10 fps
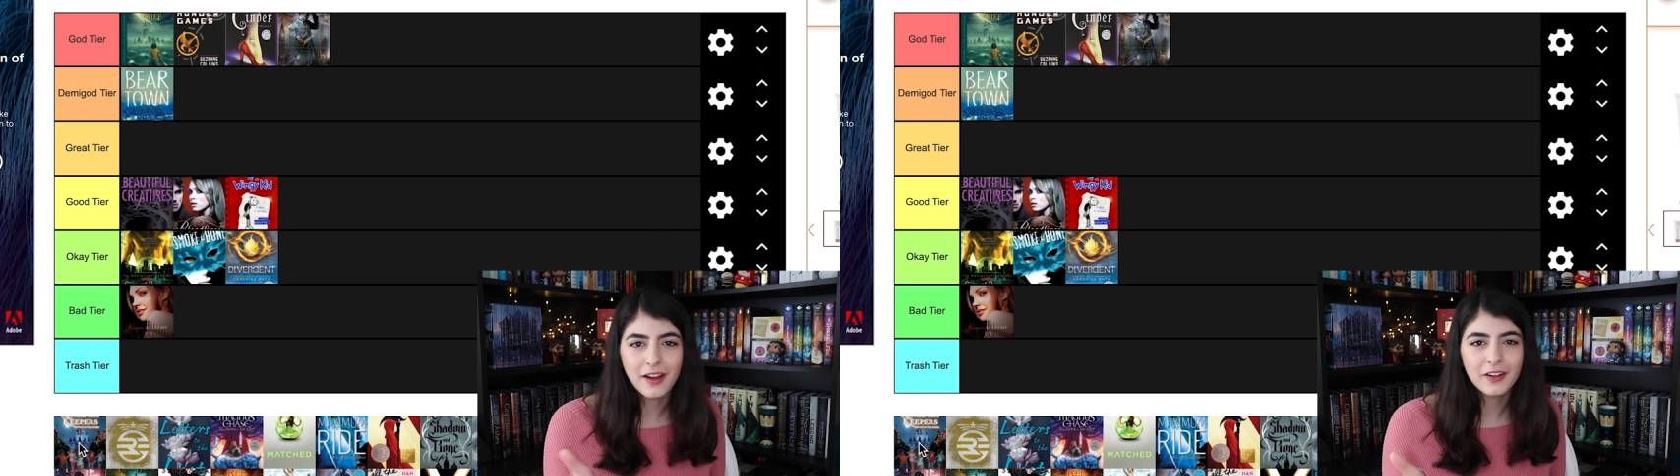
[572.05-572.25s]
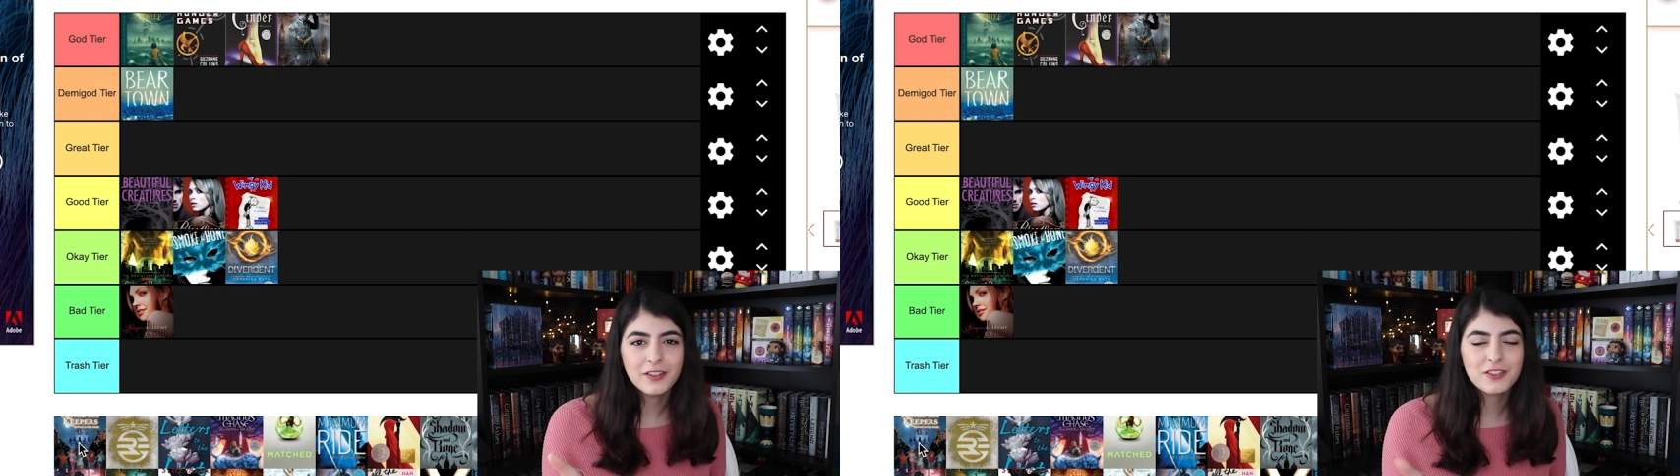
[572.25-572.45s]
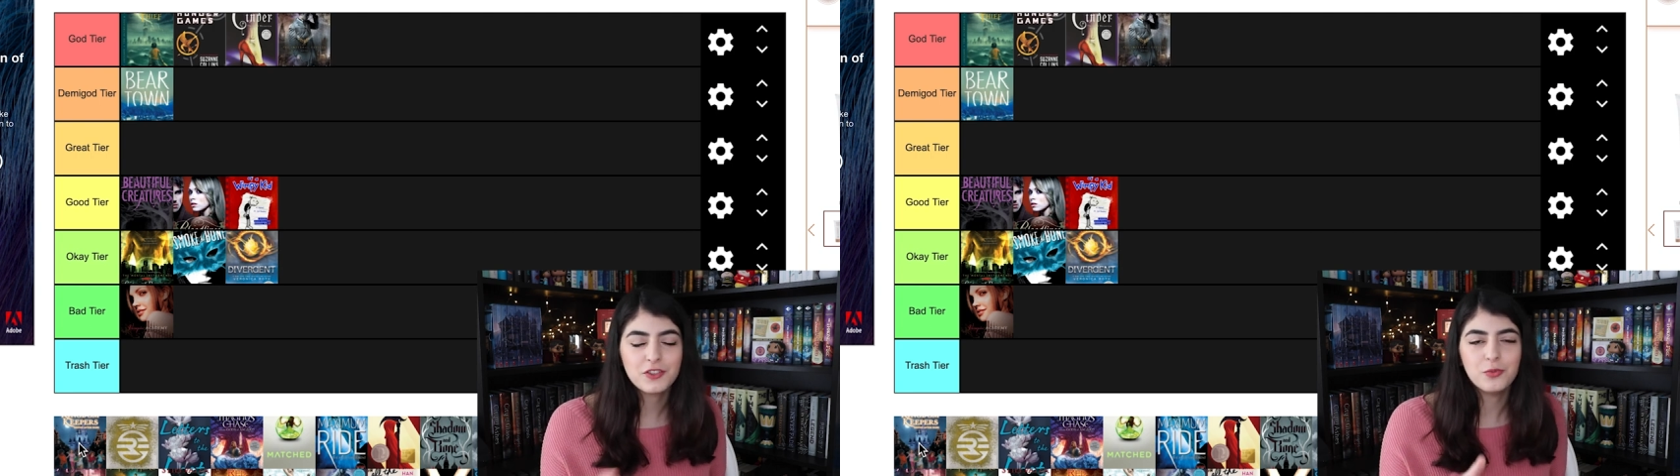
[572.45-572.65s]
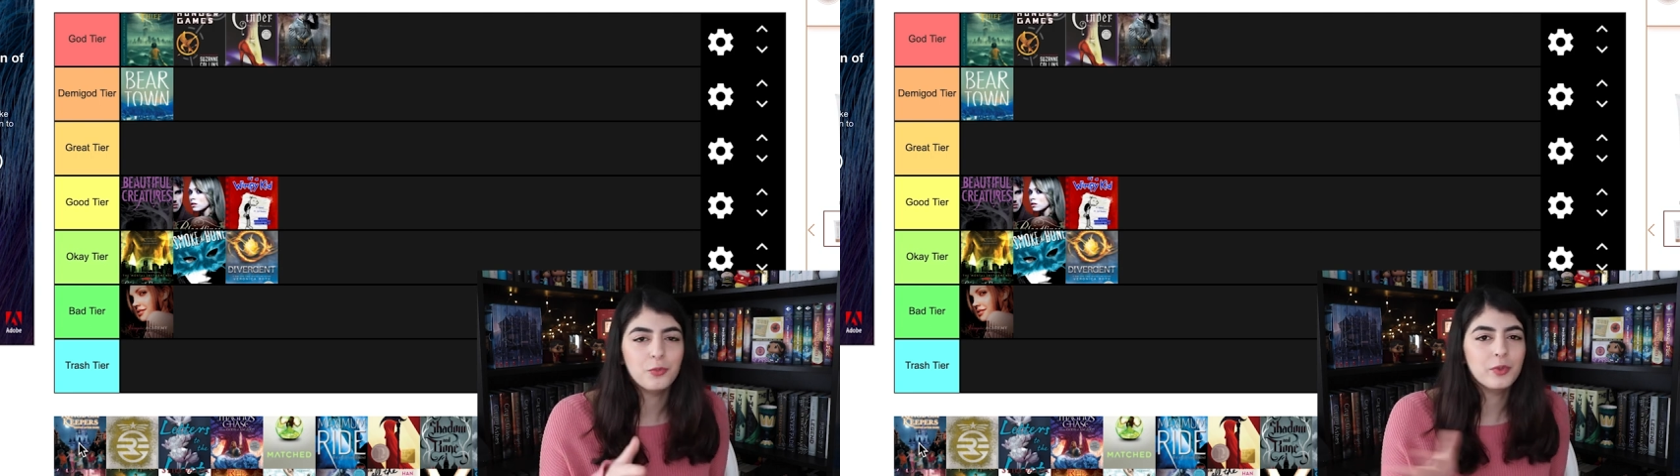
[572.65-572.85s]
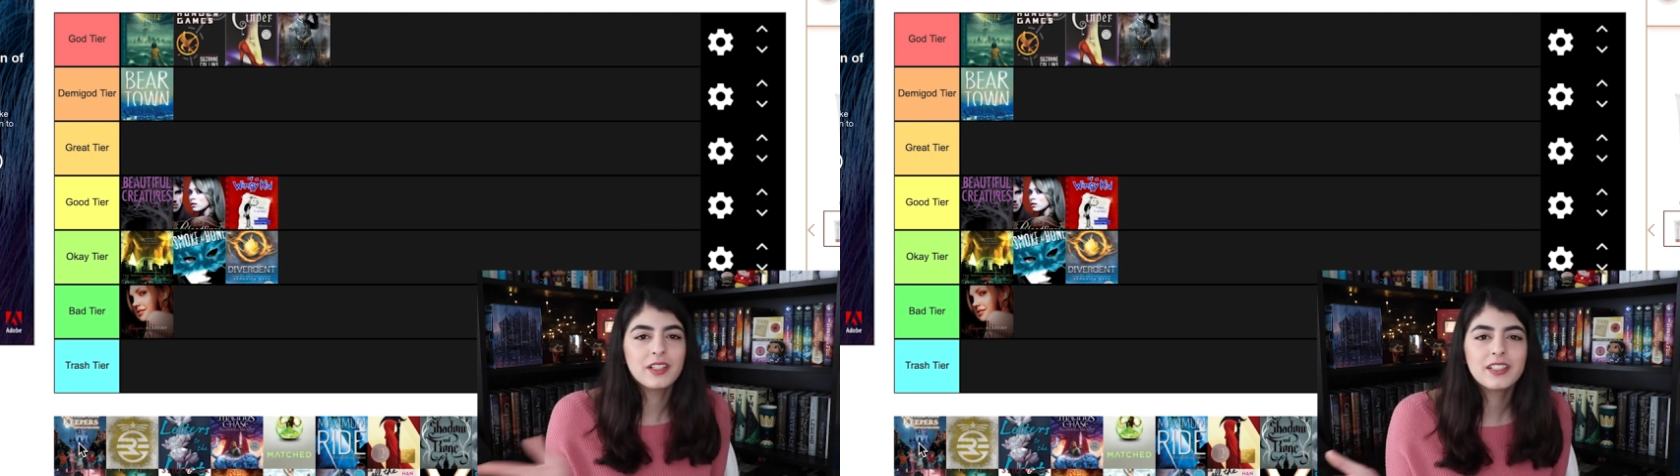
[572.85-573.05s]
errors and just
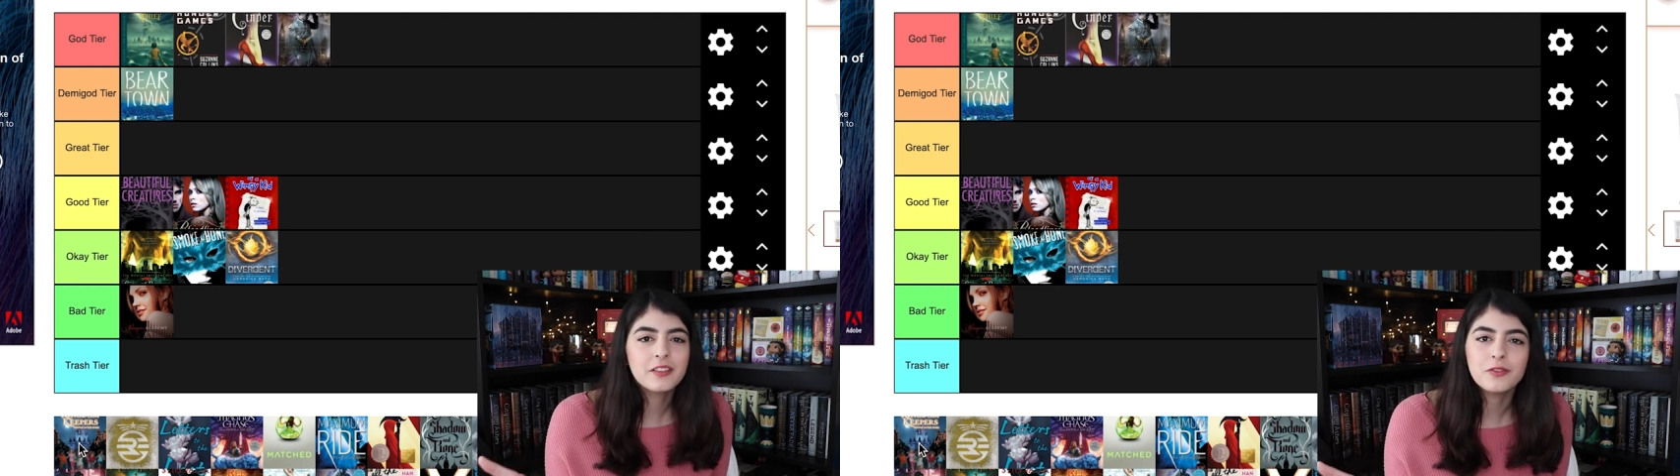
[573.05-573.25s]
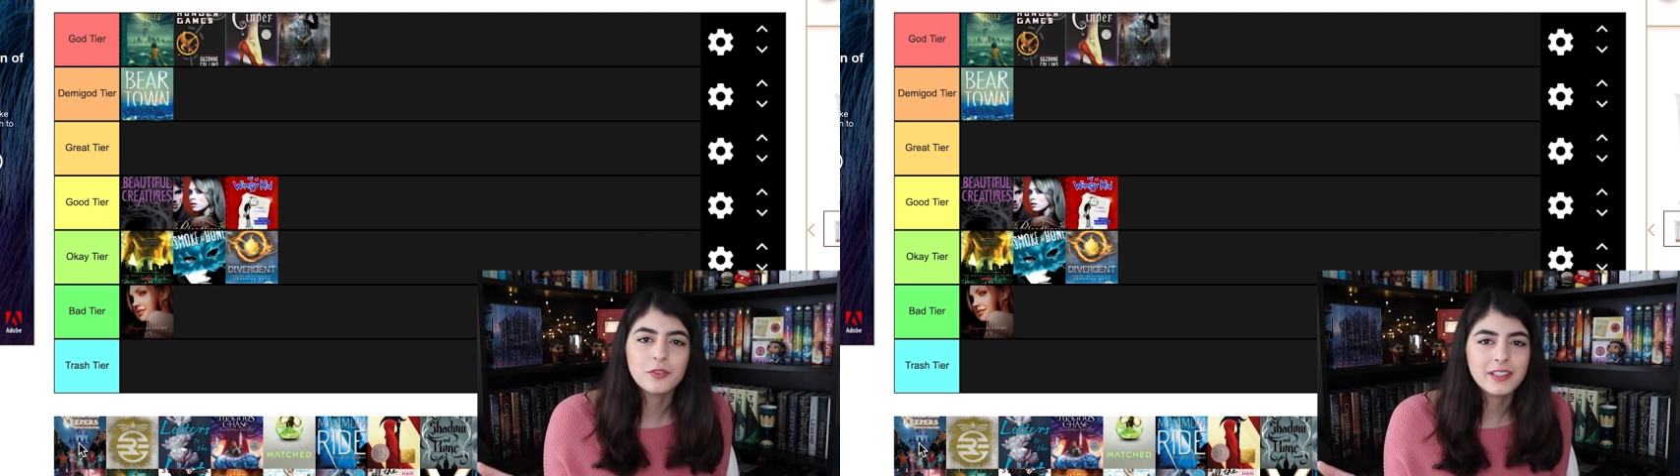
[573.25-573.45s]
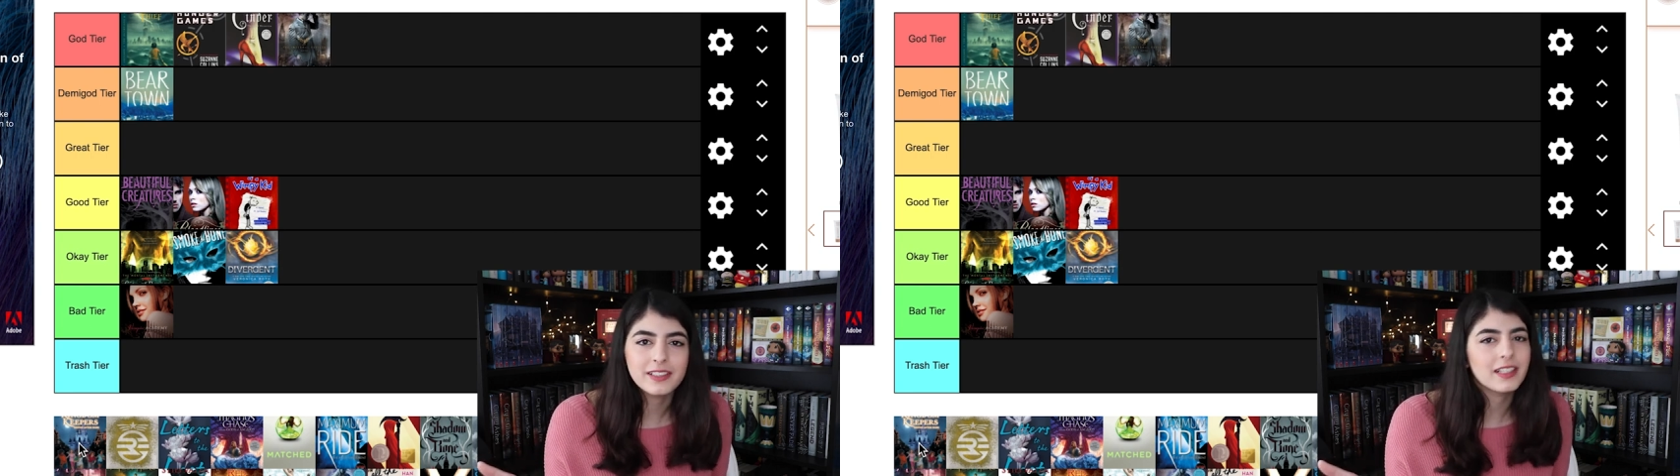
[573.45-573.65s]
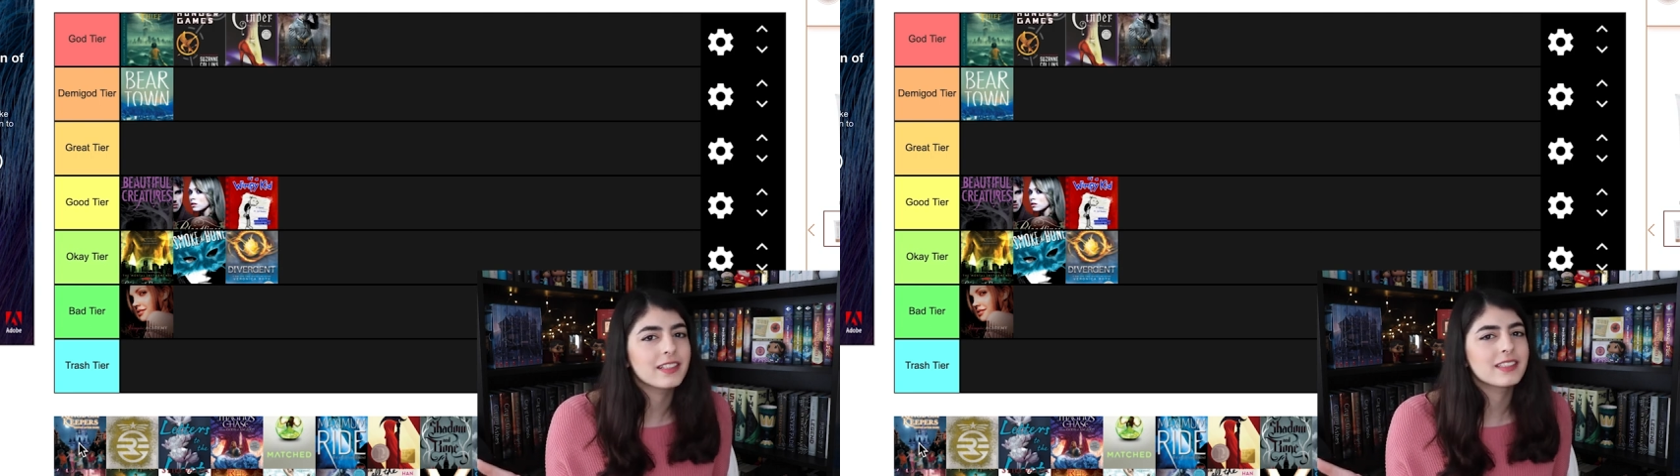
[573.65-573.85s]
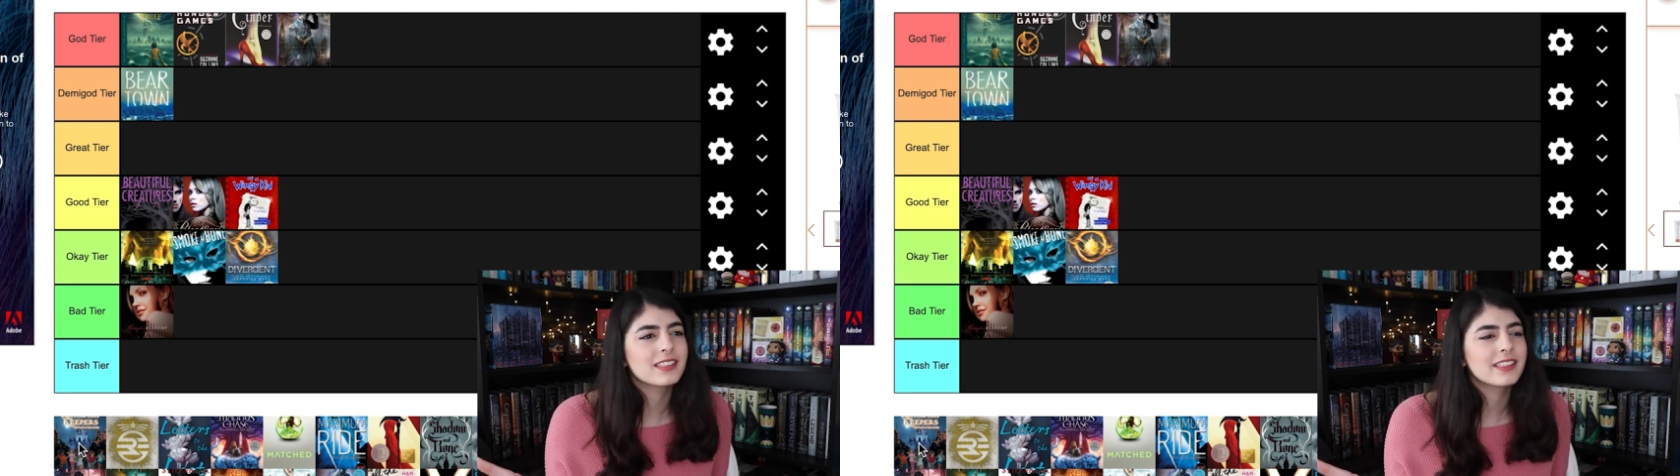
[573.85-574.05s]
weirdly free
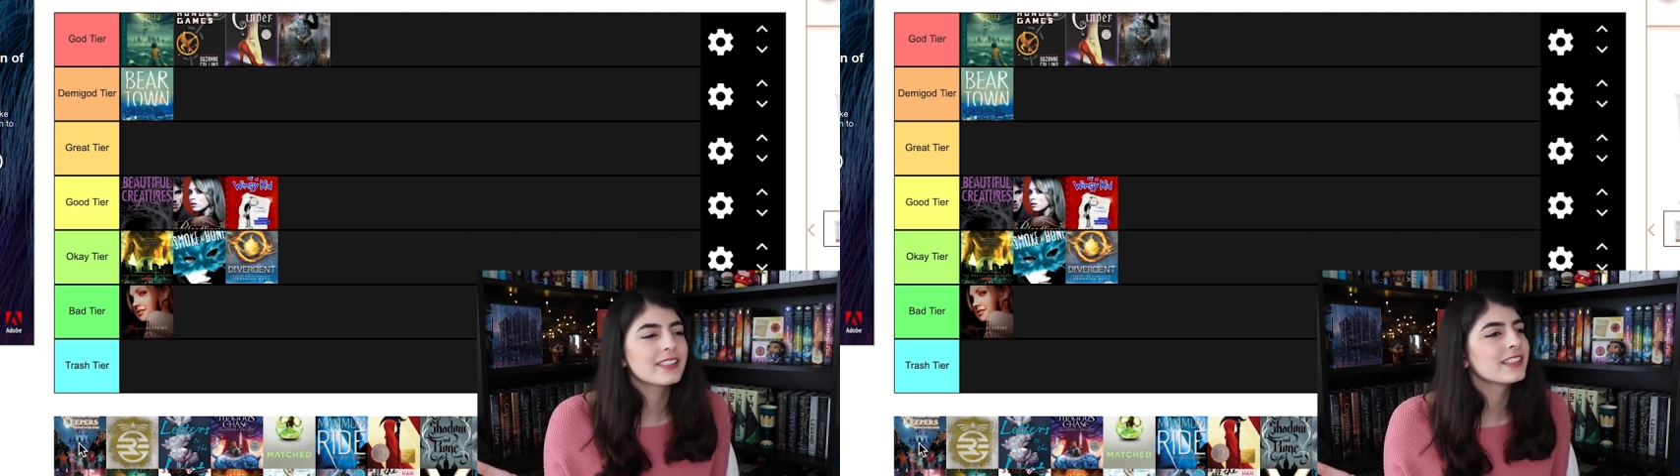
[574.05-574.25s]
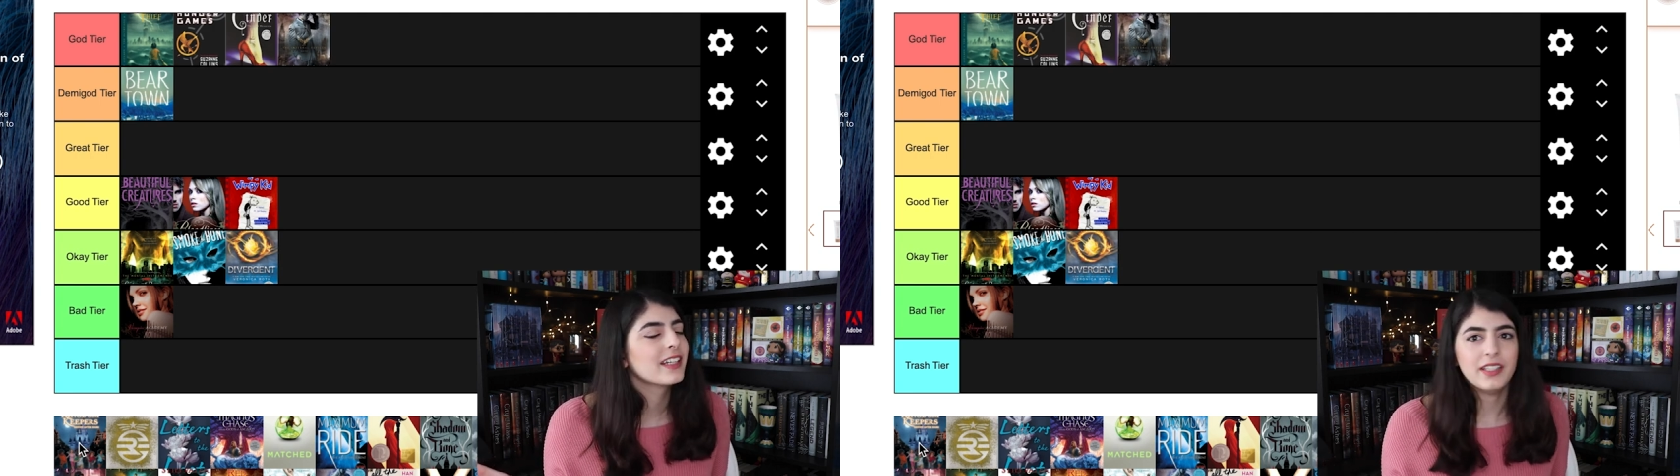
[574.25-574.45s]
sentences